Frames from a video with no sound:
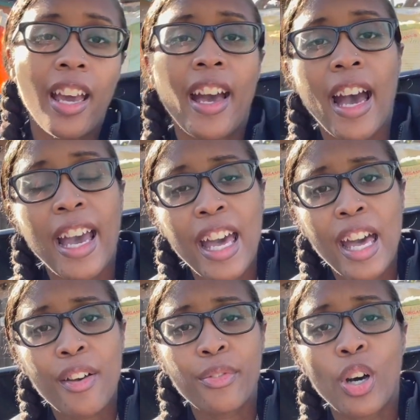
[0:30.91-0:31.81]
I
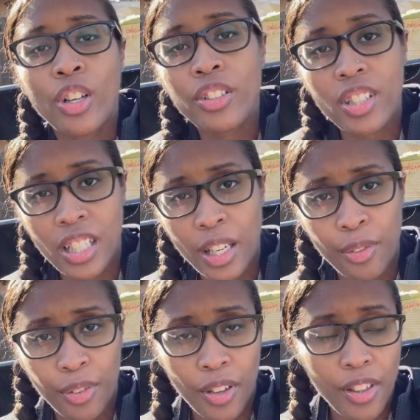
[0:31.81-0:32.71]
have all the
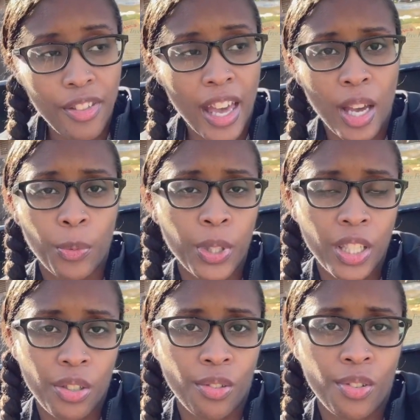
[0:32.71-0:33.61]
stuff that we
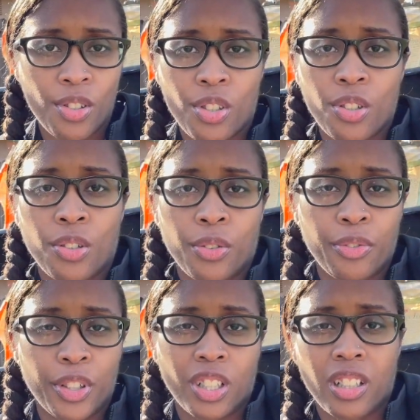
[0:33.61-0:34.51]
use to
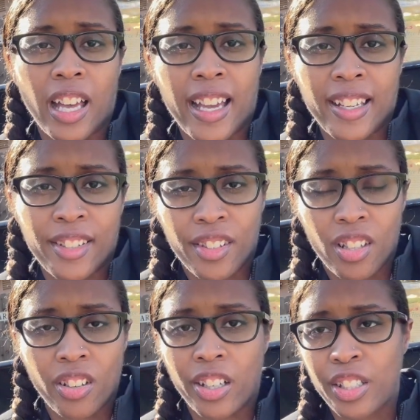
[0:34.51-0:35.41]
fertilize
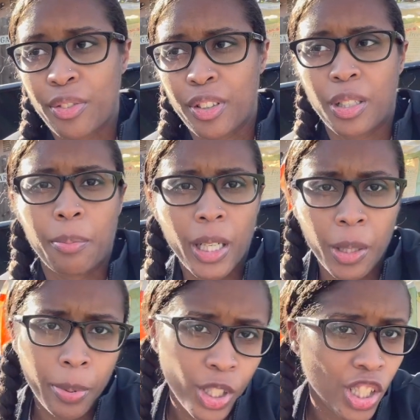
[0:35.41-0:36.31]
our different berry
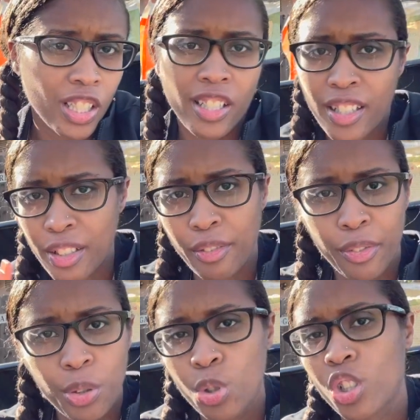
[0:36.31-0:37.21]
bushes and
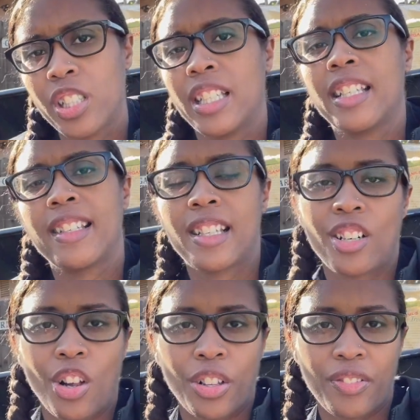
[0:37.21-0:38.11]
fruit trees and
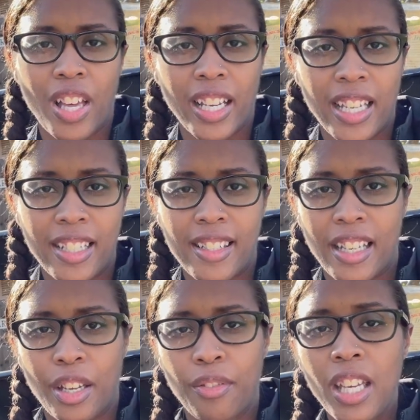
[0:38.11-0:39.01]
all of that kind of
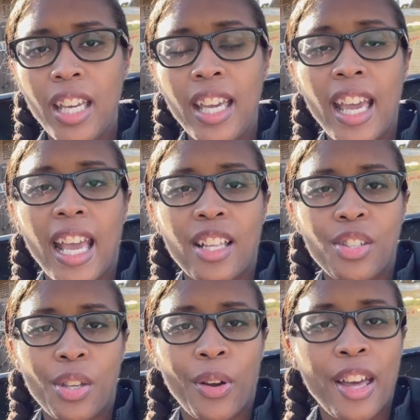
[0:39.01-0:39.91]
stuff. And
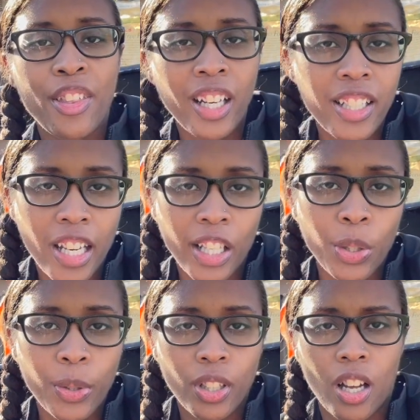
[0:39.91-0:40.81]
so I thought I'd take
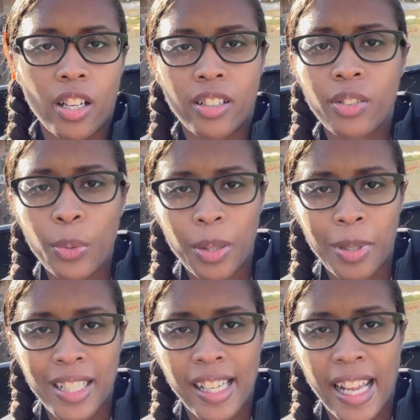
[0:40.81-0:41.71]
you along with
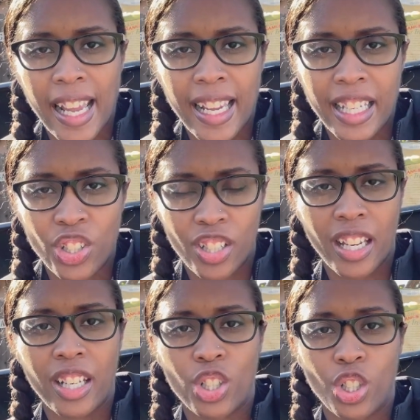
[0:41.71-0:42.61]
me today and just
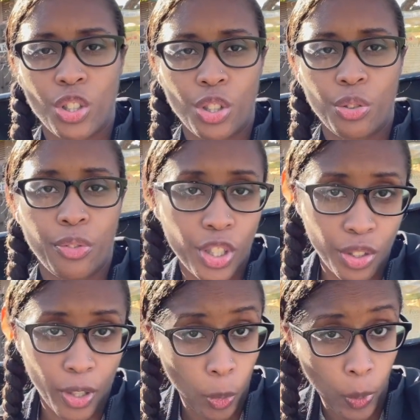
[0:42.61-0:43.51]
kind of show you, first of
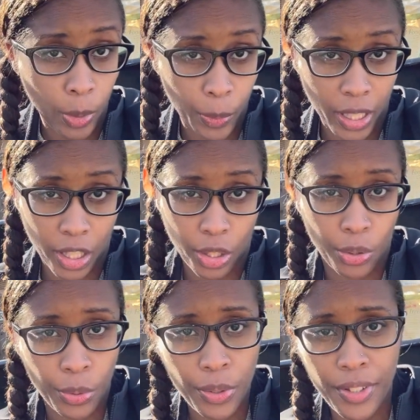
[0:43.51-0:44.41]
all, what we
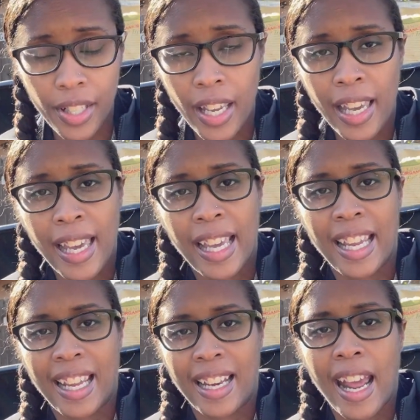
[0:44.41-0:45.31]
use
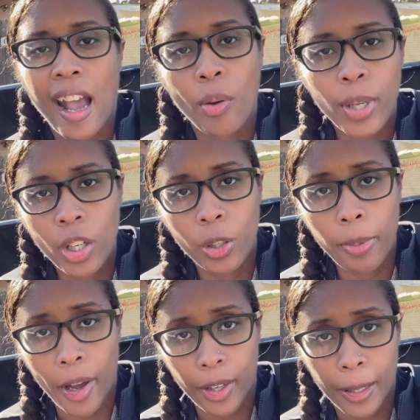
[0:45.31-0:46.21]
and how we go
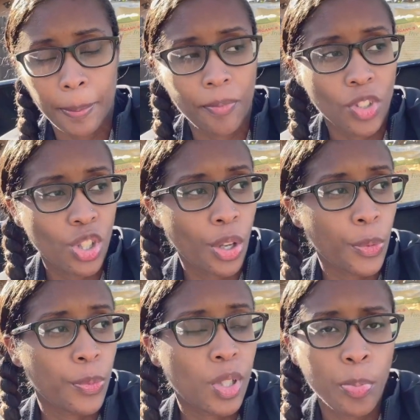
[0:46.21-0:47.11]
about it.
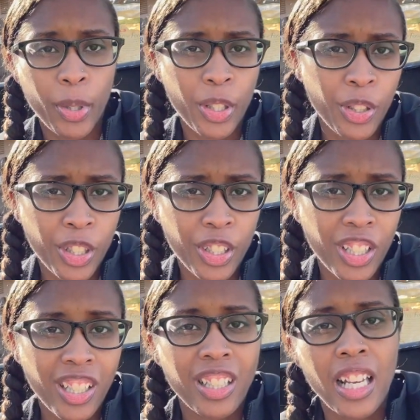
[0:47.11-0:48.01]
So, spoiler
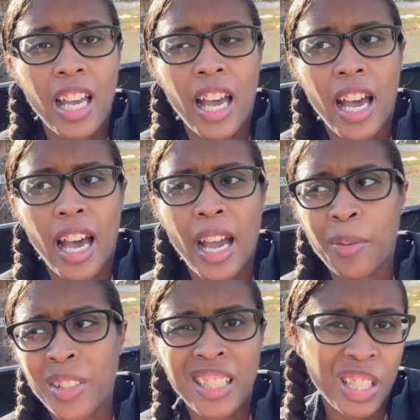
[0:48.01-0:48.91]
alert, I
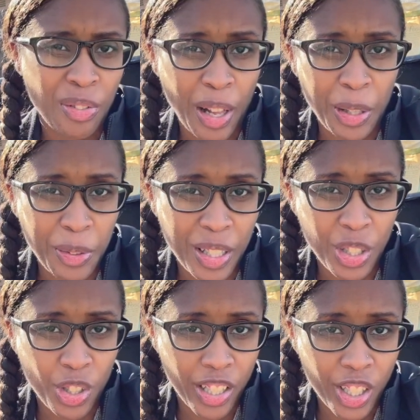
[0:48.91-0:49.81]
really just follow the
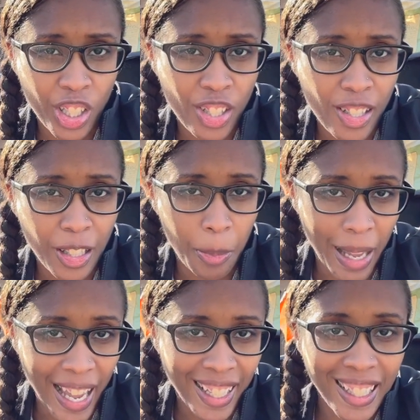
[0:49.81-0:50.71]
instructions on the
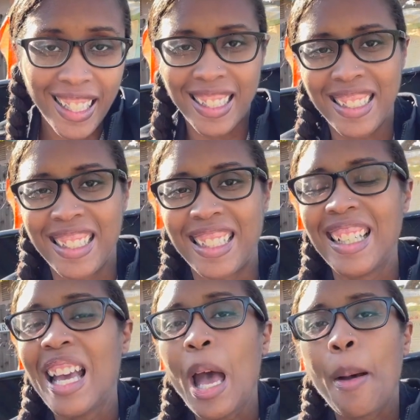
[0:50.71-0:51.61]
bag.
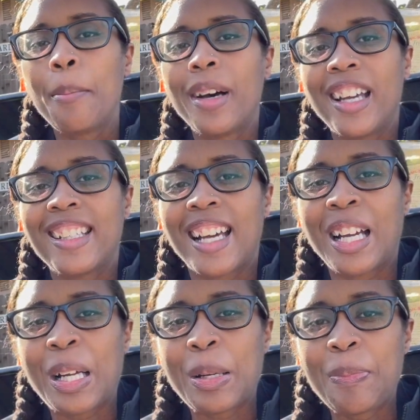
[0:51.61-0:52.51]
But
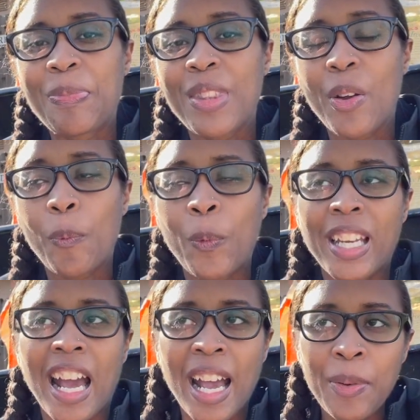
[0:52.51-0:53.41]

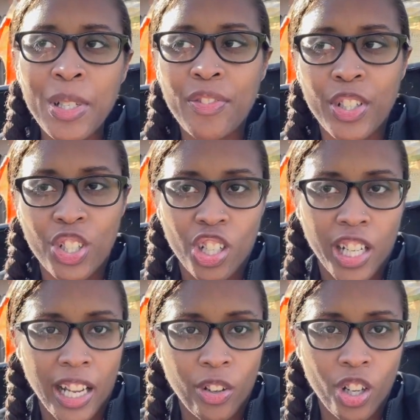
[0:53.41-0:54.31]
when I was first
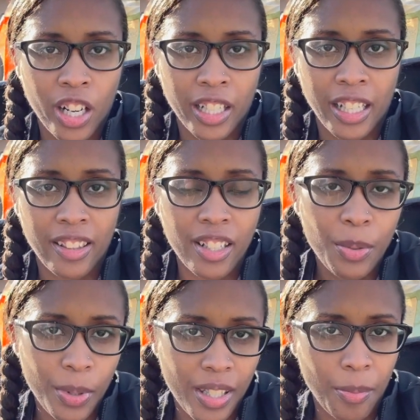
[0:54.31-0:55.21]
starting out gardening, this
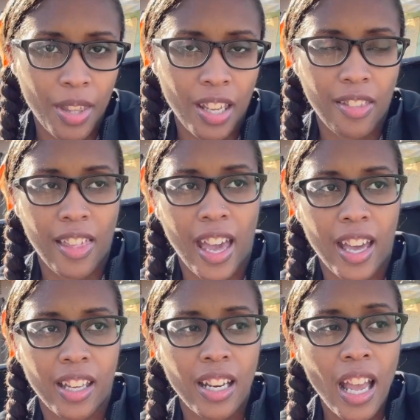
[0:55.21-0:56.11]
was something
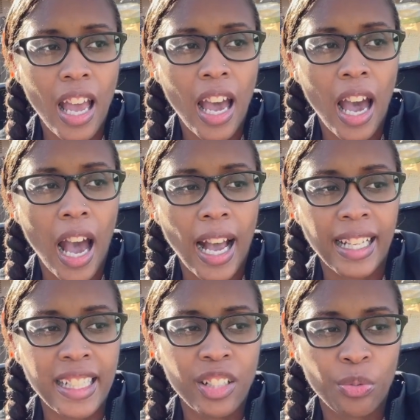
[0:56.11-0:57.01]
that I
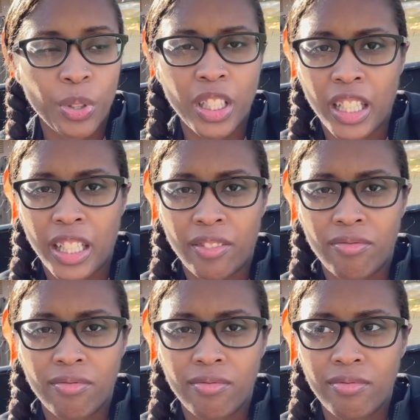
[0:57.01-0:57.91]
didn't really
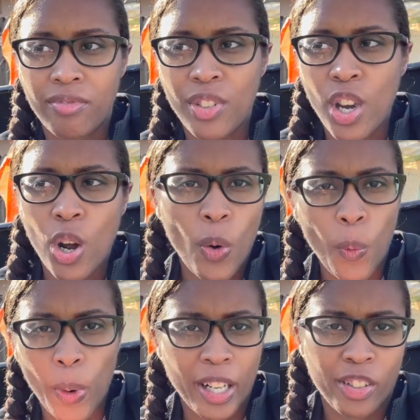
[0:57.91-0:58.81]
know
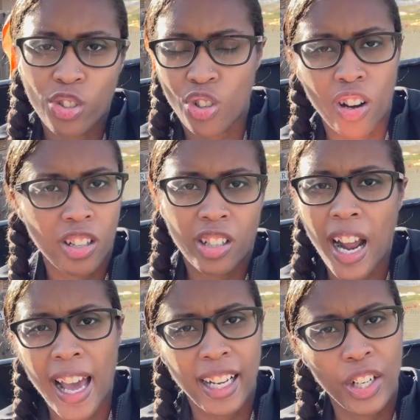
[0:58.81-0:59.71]
where to start or
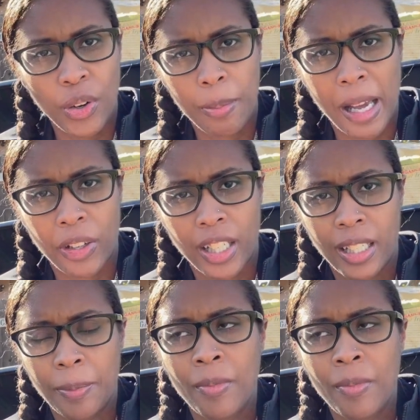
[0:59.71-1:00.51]
how to go about it.